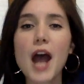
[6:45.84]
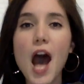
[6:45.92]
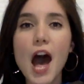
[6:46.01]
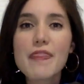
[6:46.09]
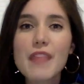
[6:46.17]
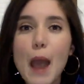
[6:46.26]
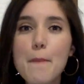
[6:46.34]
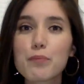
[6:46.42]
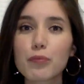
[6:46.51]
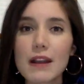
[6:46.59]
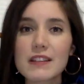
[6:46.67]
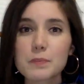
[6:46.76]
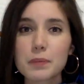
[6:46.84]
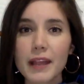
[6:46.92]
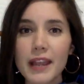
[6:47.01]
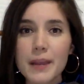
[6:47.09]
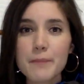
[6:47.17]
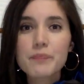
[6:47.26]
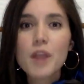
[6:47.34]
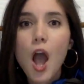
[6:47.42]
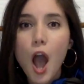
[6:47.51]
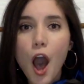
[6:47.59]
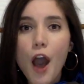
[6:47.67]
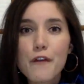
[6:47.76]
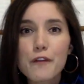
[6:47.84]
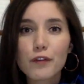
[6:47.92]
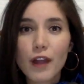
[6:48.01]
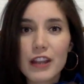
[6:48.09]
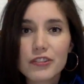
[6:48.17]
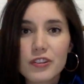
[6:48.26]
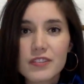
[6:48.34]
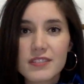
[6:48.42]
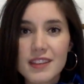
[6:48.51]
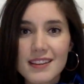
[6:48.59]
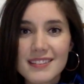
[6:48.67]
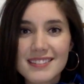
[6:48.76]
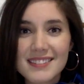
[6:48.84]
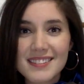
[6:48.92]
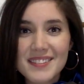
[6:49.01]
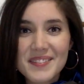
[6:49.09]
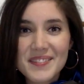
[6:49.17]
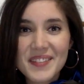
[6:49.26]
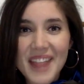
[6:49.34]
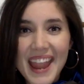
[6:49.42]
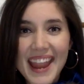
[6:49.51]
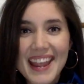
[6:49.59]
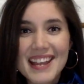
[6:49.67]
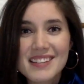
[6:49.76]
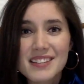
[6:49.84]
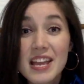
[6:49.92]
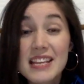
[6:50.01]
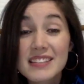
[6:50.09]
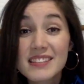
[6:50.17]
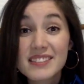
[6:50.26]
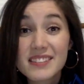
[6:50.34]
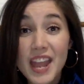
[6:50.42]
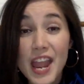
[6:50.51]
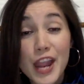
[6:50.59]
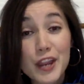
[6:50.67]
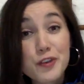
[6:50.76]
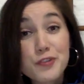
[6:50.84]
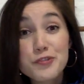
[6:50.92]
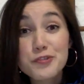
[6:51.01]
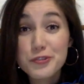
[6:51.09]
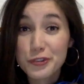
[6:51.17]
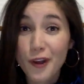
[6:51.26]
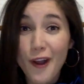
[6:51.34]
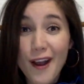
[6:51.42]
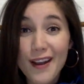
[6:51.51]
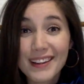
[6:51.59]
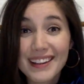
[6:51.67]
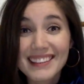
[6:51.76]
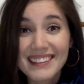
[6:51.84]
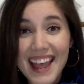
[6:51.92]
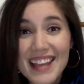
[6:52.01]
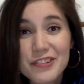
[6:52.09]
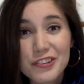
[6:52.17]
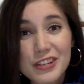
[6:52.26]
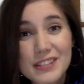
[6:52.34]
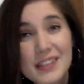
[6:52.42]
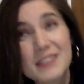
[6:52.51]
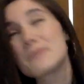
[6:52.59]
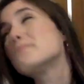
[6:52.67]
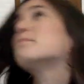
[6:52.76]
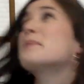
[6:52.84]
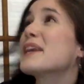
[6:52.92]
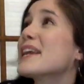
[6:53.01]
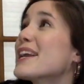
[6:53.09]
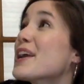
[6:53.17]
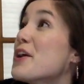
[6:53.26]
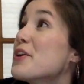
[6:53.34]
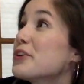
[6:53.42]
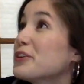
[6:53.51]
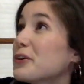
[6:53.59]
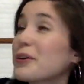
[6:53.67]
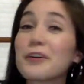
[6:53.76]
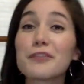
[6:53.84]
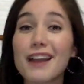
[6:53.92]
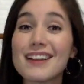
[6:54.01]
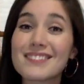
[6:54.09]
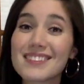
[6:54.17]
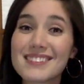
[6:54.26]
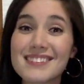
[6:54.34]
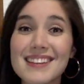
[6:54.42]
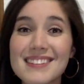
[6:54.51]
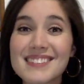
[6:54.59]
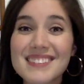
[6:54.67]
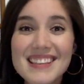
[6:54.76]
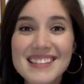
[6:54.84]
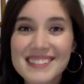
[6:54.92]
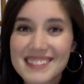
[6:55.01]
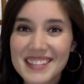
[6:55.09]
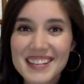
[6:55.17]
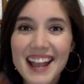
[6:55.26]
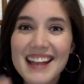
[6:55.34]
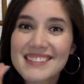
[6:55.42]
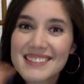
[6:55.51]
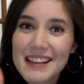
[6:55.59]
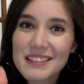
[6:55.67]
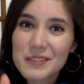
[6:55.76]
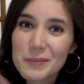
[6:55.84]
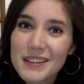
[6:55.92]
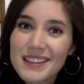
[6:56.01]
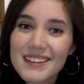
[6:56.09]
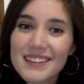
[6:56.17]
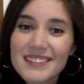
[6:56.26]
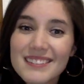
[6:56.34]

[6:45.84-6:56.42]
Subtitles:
on that breastplate of righteousness and stay strong. Let Jesus be your righteousness. See you guys next week.